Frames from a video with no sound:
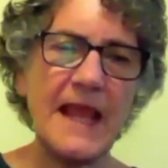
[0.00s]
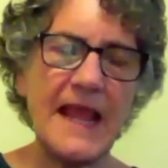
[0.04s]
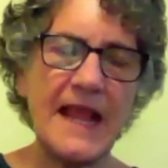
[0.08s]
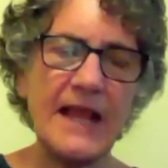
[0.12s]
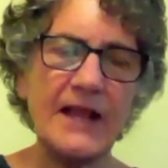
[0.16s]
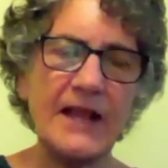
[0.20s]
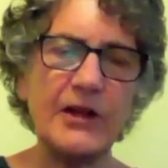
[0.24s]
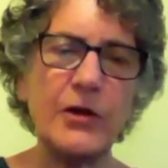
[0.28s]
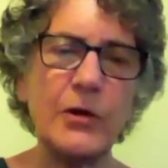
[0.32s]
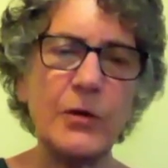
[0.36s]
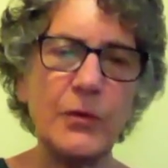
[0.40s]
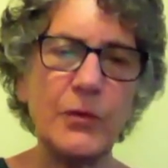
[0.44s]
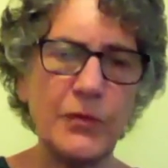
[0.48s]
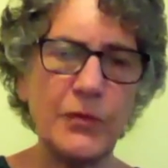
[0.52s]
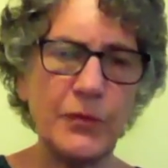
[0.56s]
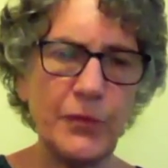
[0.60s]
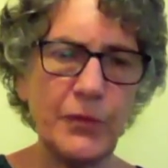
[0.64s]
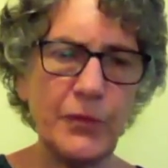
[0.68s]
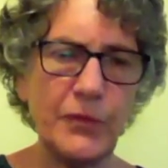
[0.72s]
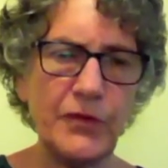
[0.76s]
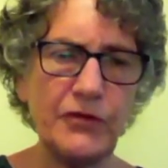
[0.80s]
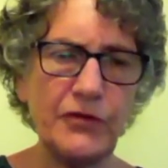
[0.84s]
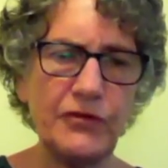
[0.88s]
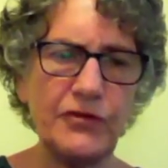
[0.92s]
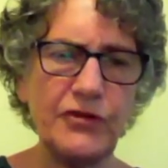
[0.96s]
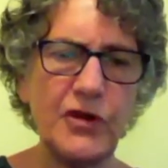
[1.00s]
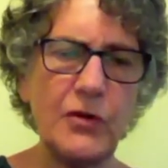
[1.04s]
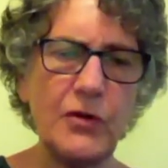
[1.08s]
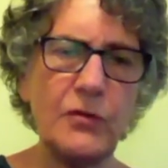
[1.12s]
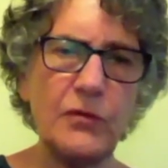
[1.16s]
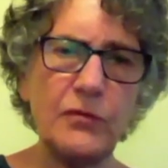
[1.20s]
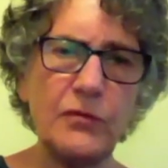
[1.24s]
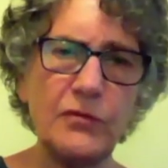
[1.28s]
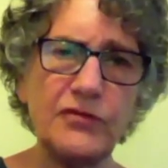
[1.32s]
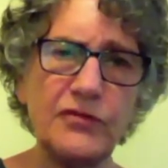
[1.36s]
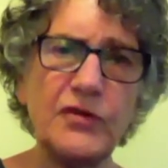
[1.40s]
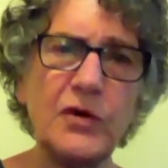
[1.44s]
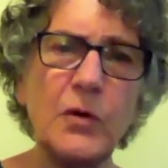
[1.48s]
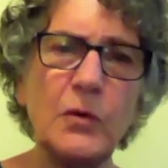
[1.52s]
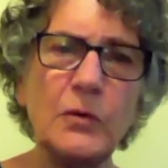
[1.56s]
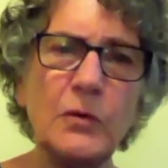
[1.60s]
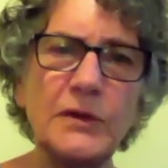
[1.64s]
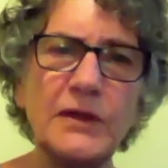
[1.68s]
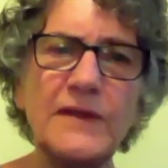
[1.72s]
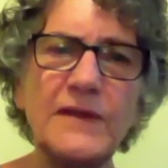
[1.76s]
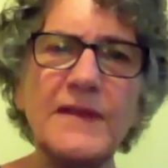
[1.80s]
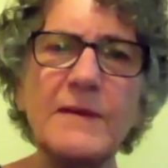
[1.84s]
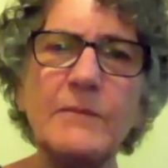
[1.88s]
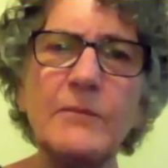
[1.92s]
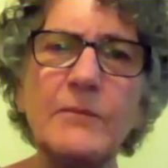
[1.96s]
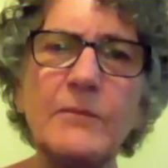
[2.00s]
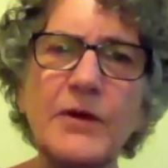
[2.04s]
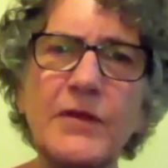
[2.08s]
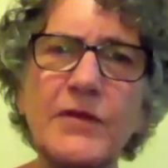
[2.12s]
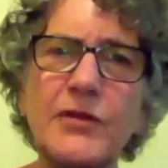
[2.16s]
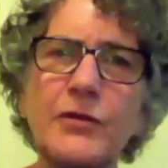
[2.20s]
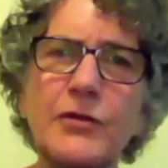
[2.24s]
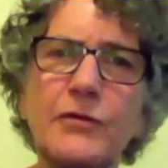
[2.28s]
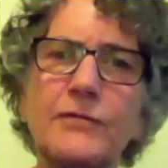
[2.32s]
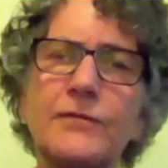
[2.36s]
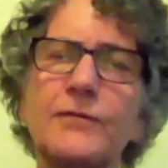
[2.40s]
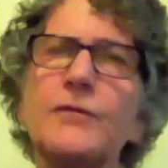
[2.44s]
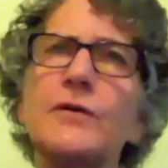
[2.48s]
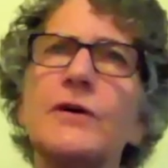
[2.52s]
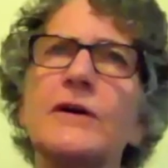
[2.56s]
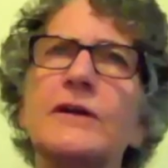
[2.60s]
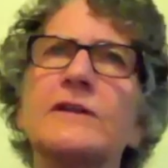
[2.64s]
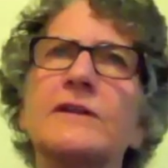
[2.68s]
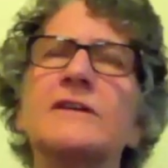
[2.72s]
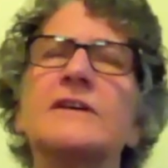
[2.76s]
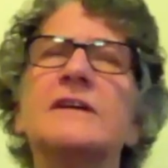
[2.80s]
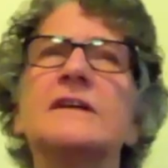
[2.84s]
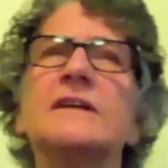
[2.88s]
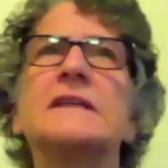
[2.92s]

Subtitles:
and go through the toes, holding them with your foot.